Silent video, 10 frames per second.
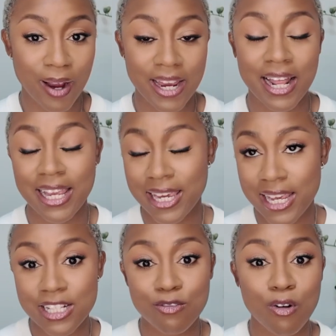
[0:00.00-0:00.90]
right? Like
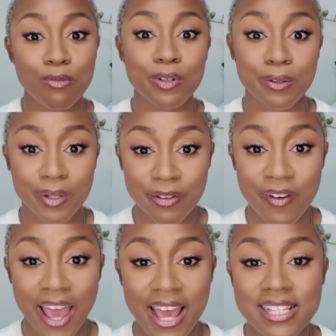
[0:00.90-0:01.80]
kids grow really, really
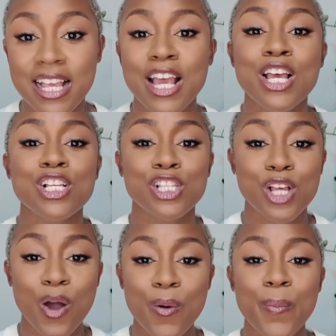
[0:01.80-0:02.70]
fast.
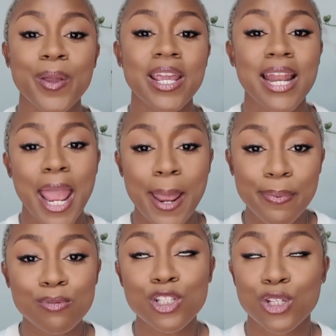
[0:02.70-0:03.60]
So being
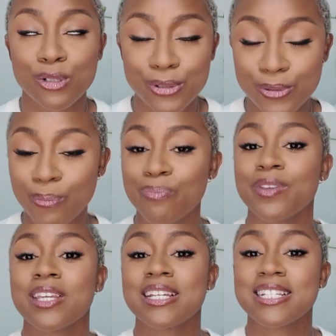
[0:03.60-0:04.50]
able to
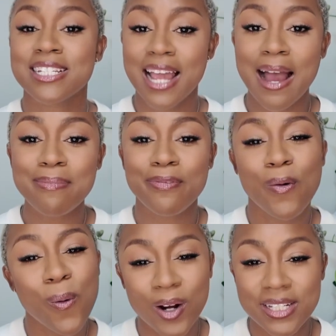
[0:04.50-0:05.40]
shop
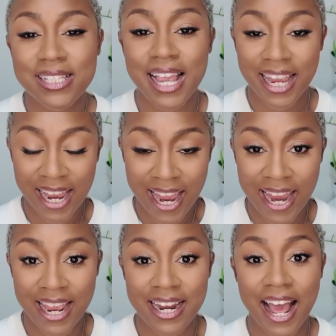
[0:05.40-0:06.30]
for
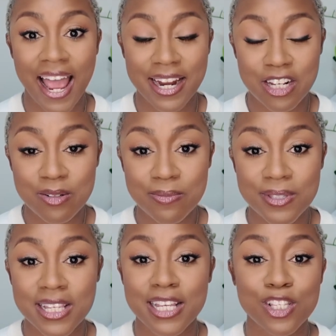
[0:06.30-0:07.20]
secondhand
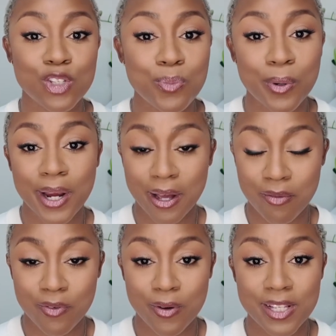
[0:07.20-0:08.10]
items is super
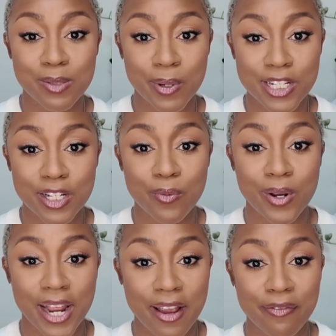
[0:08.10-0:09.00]
helpful, especially
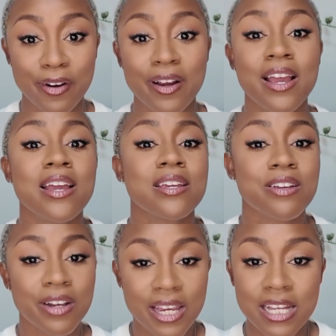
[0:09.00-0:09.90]
whenever
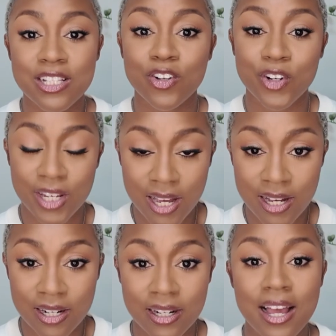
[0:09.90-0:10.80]
your kids are
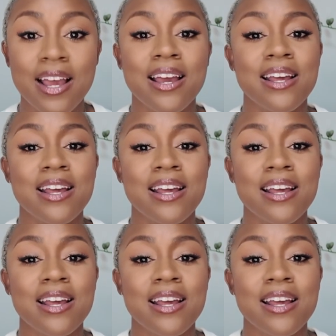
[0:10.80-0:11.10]
young.